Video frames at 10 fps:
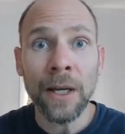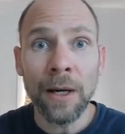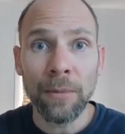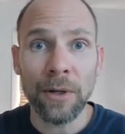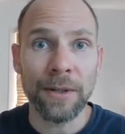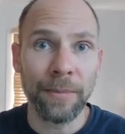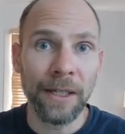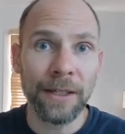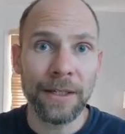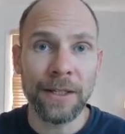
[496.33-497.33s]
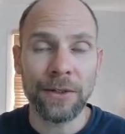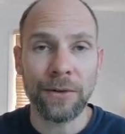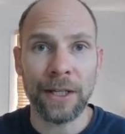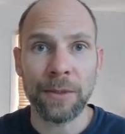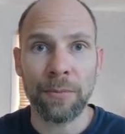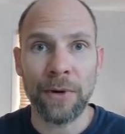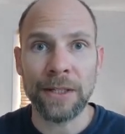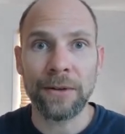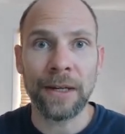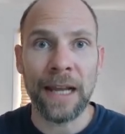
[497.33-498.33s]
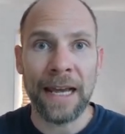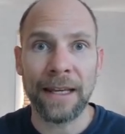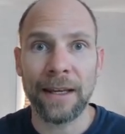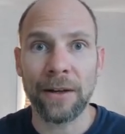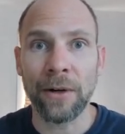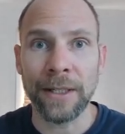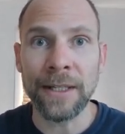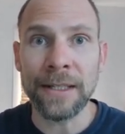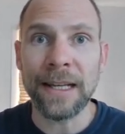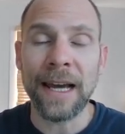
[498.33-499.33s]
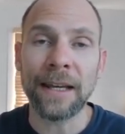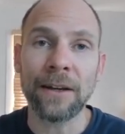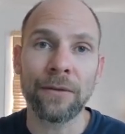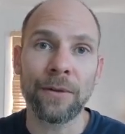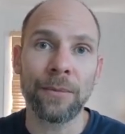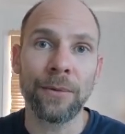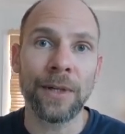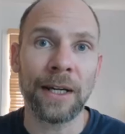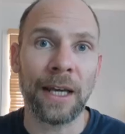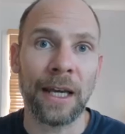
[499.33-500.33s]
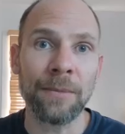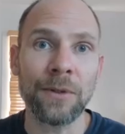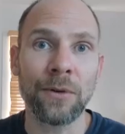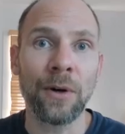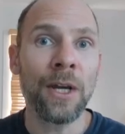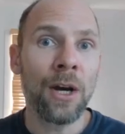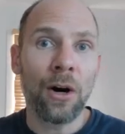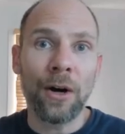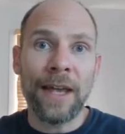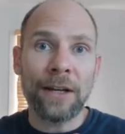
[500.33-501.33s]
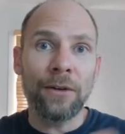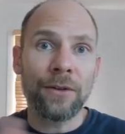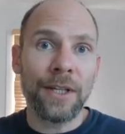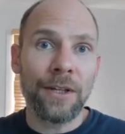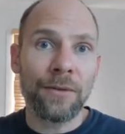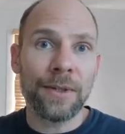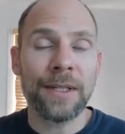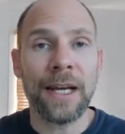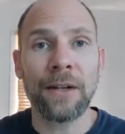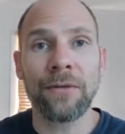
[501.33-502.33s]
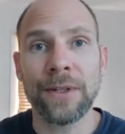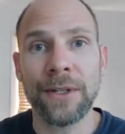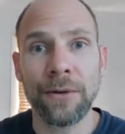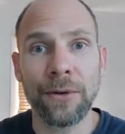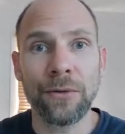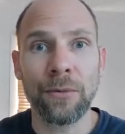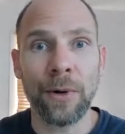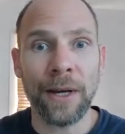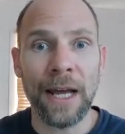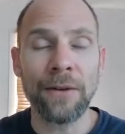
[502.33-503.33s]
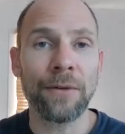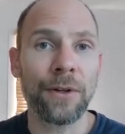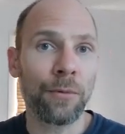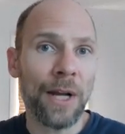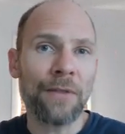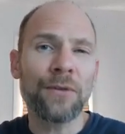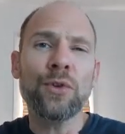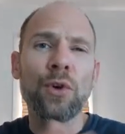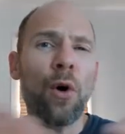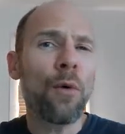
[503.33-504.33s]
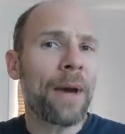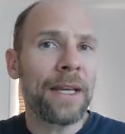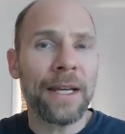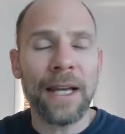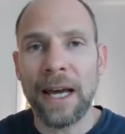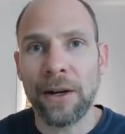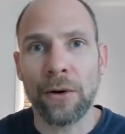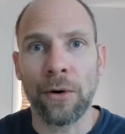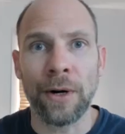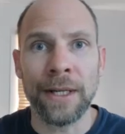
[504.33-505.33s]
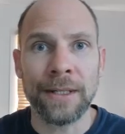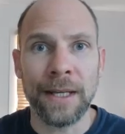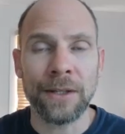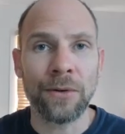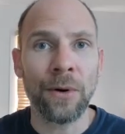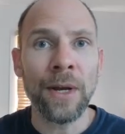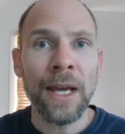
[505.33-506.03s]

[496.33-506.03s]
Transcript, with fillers: possibilities to express your liking or disliking of computer games. So on that continuous scale from 0 to 100, you would have so many categories. And so